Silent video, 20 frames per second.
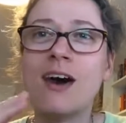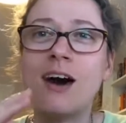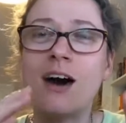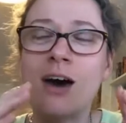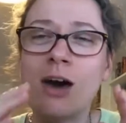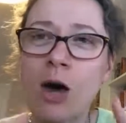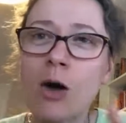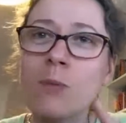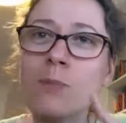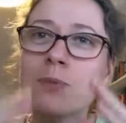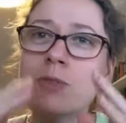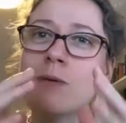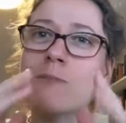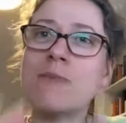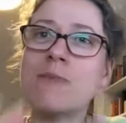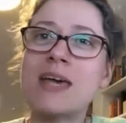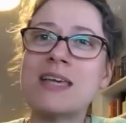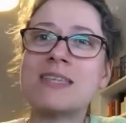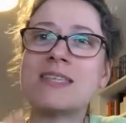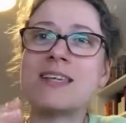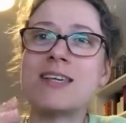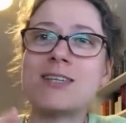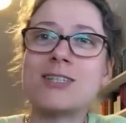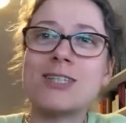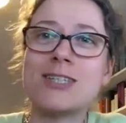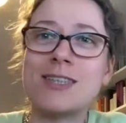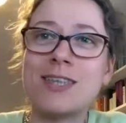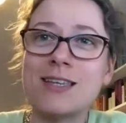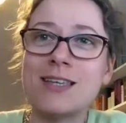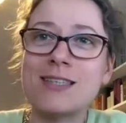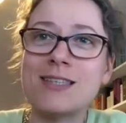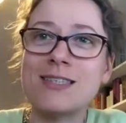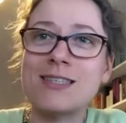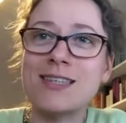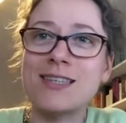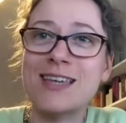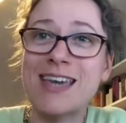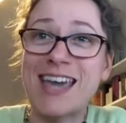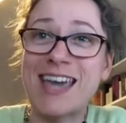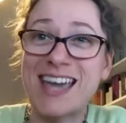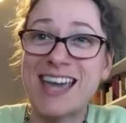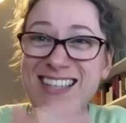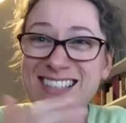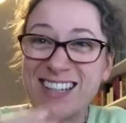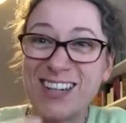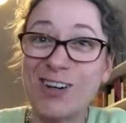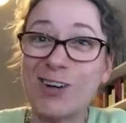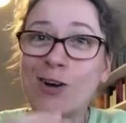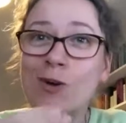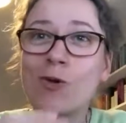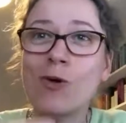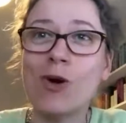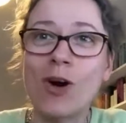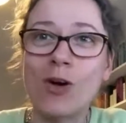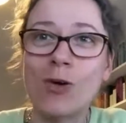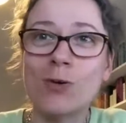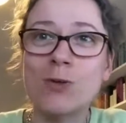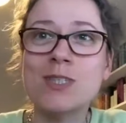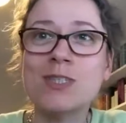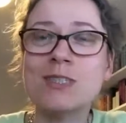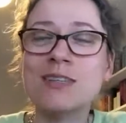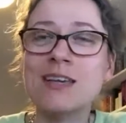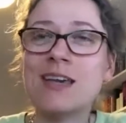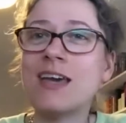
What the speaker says: I hope the message that's getting across